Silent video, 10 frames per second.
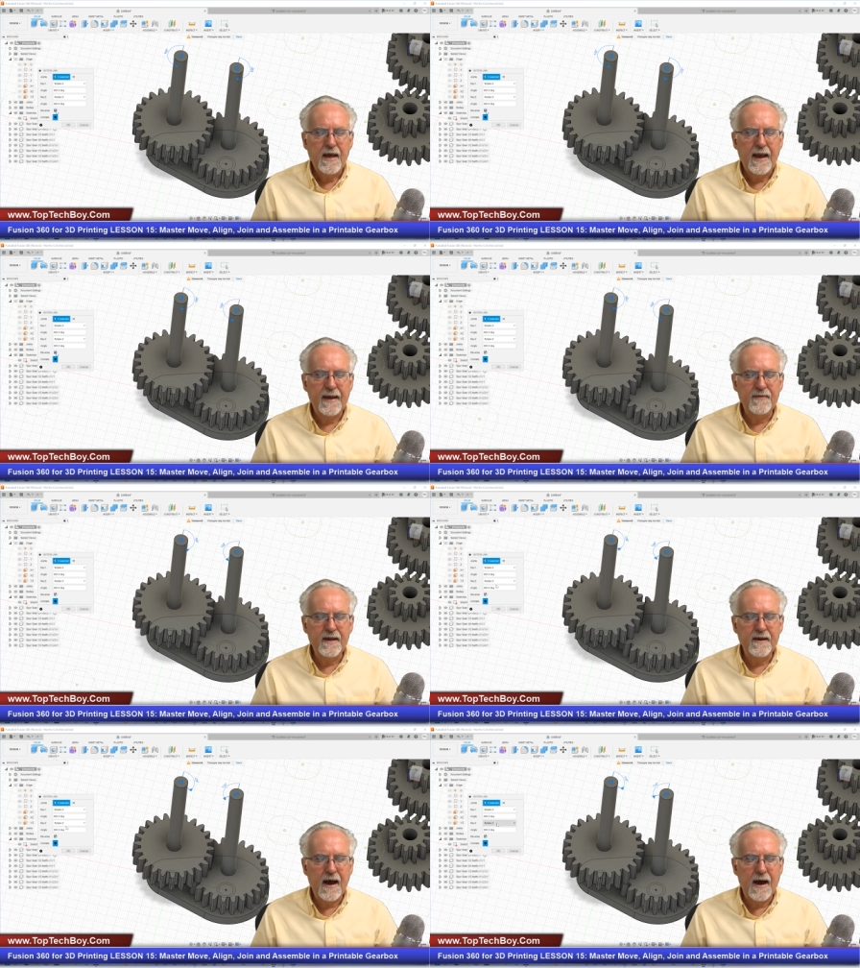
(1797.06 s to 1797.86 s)
And
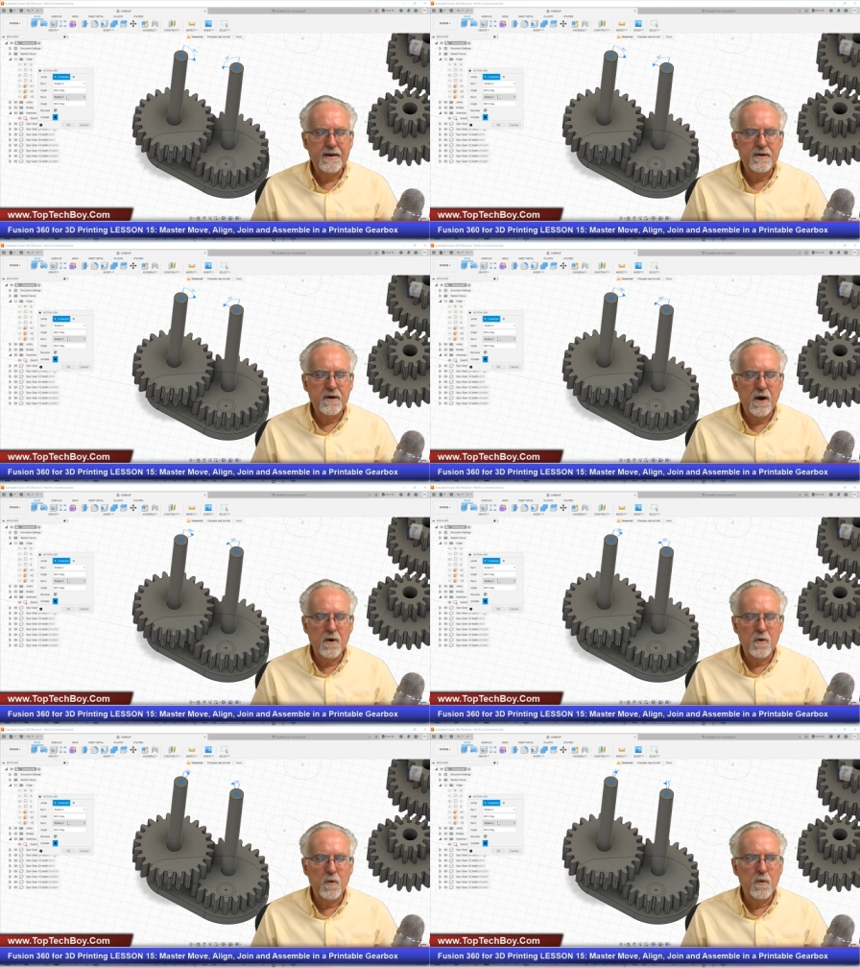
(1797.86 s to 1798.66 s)
then I
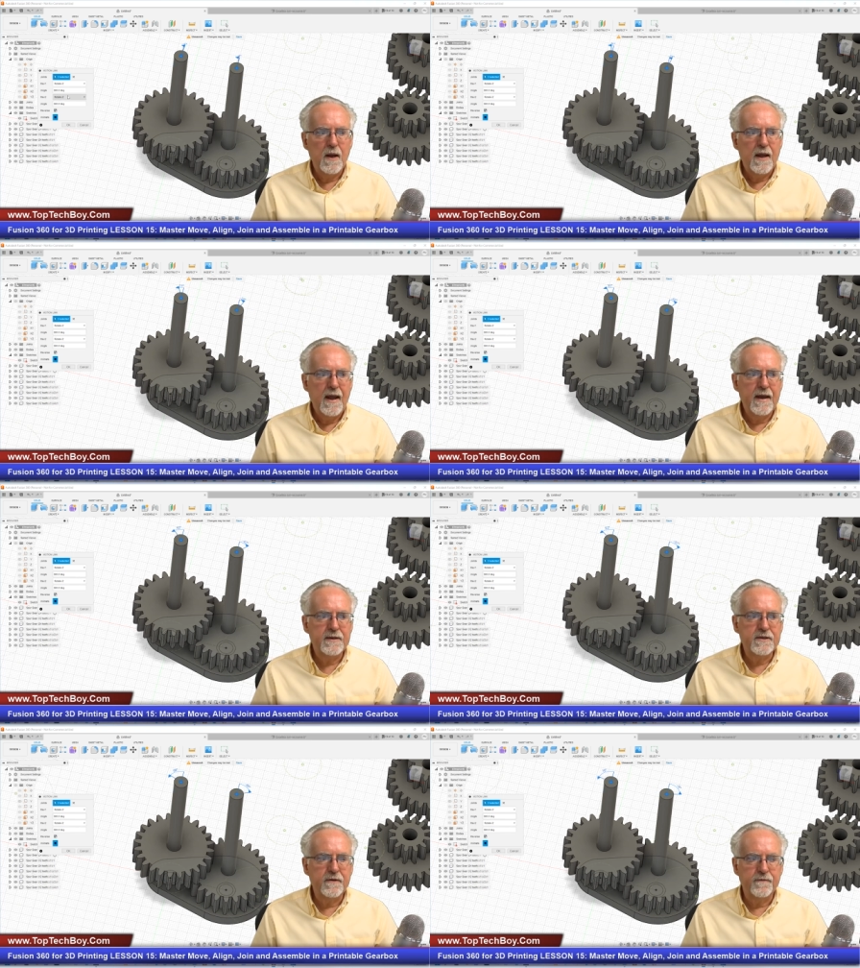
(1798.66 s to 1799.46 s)
know
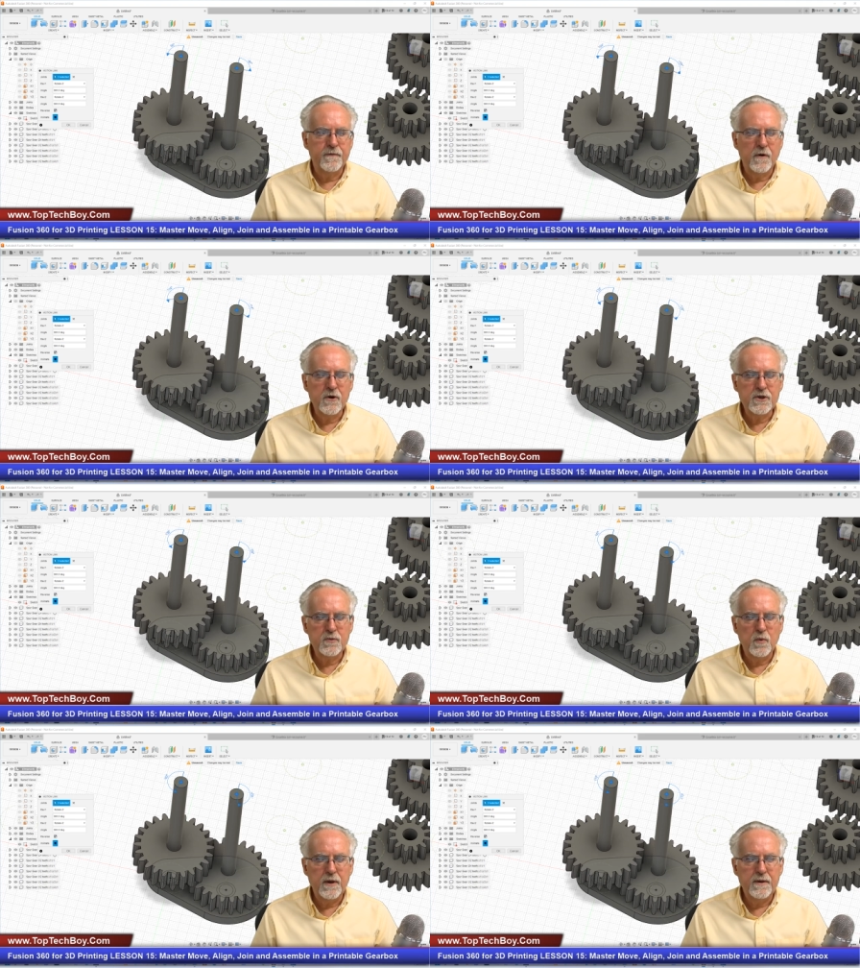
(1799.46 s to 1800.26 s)
as the
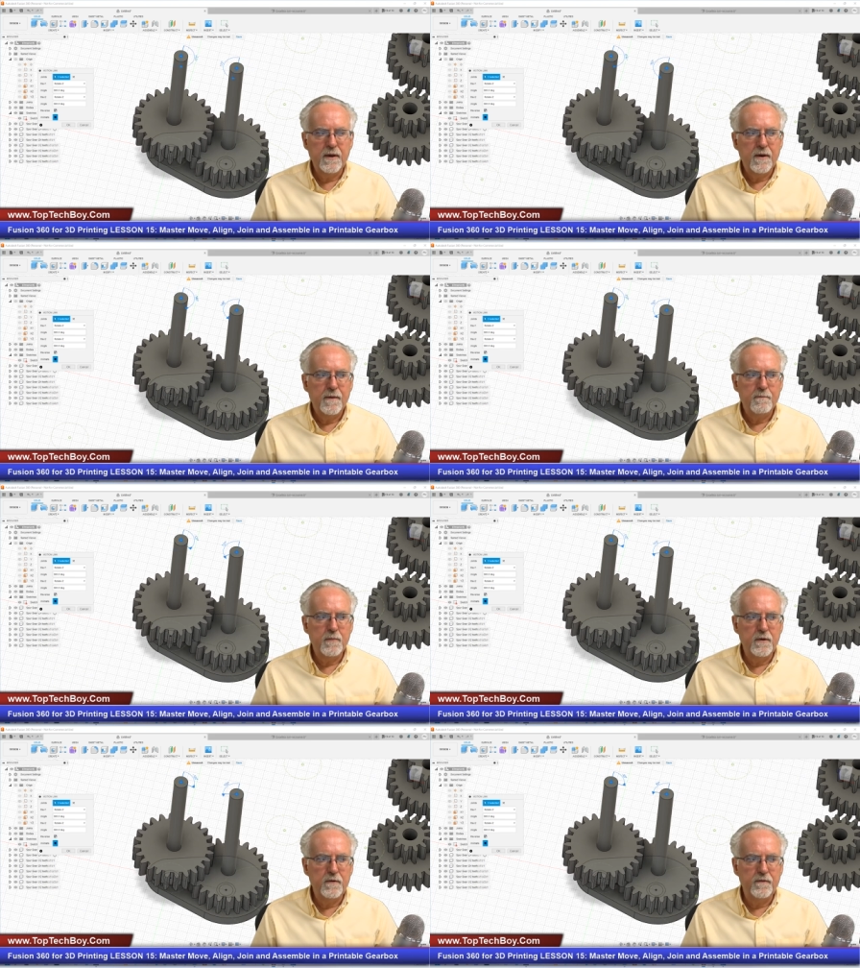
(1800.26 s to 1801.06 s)
first one
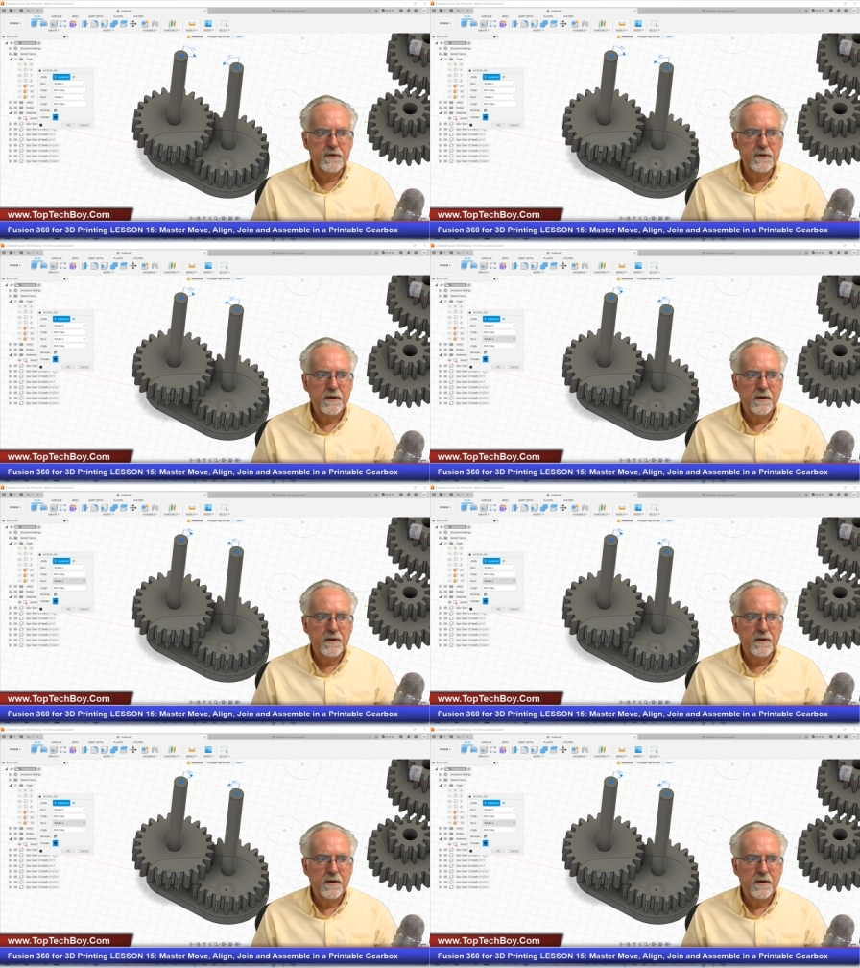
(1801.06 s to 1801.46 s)
moves,